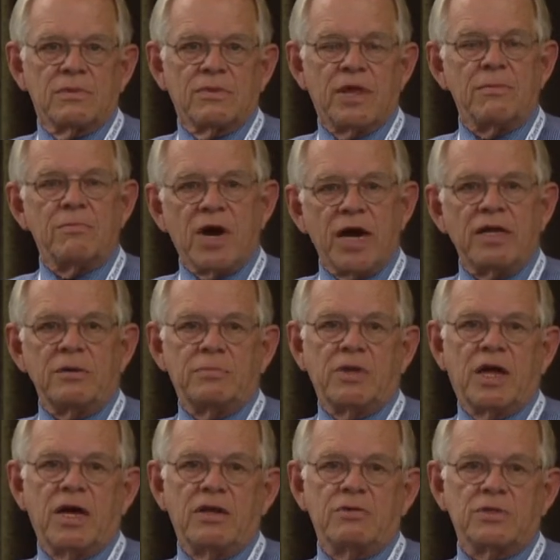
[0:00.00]
They might
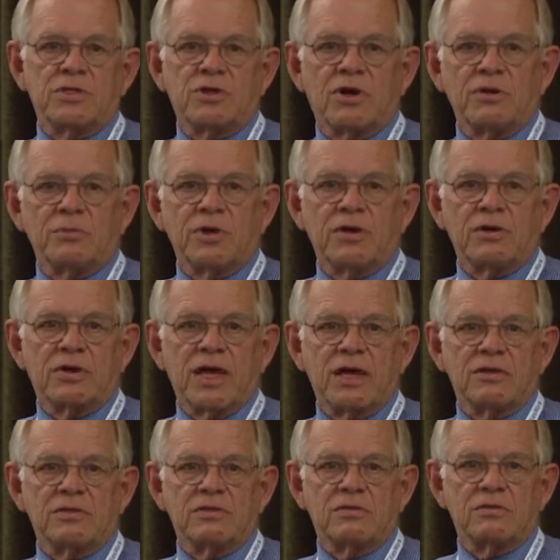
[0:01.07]
apply to a strong mayor
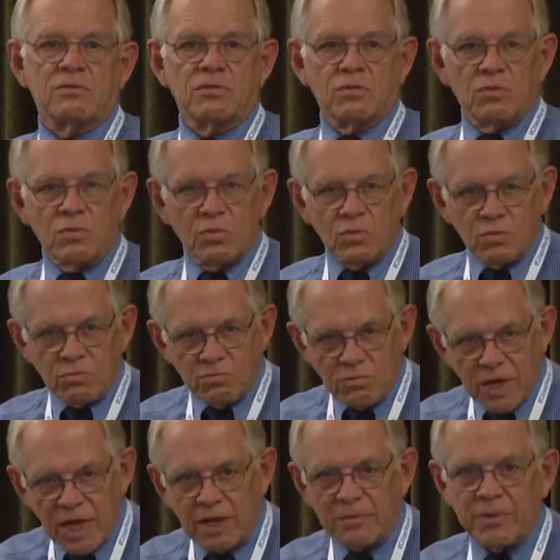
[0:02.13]
council,
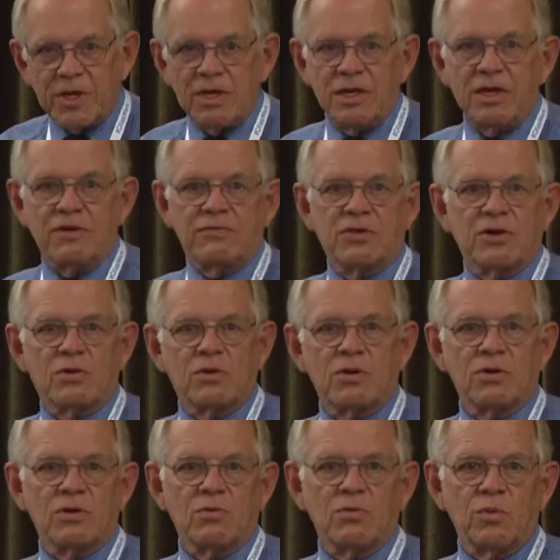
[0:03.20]
maybe, if the
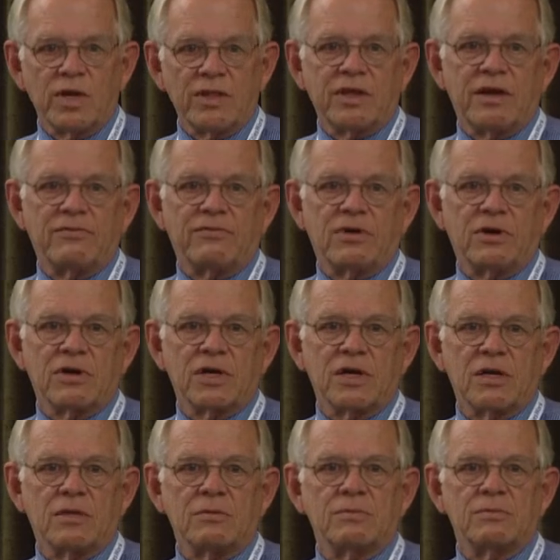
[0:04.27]
court went that far
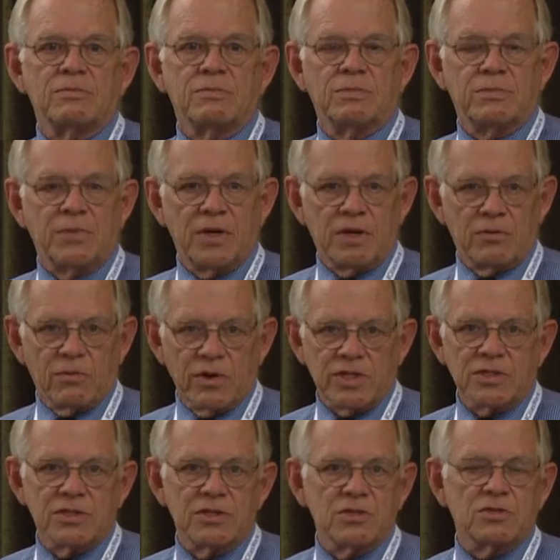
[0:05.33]
again, but the
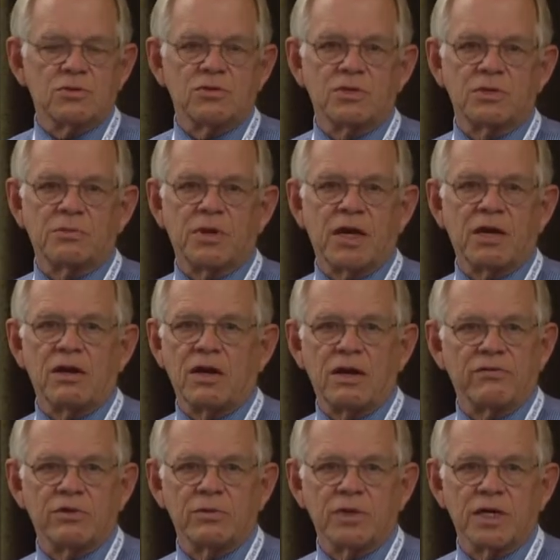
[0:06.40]
rest of these rules apply to
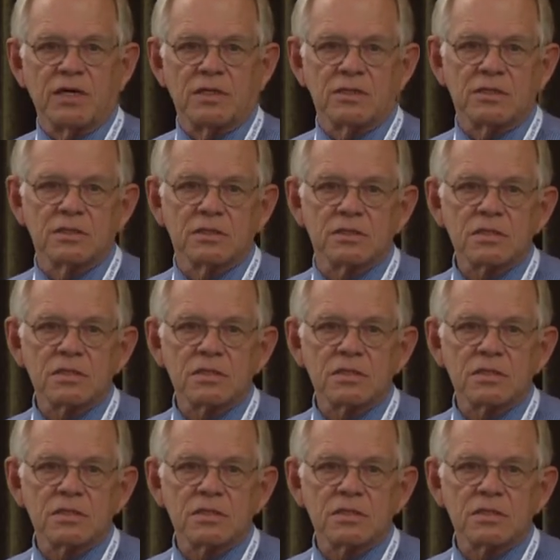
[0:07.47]
everyone else.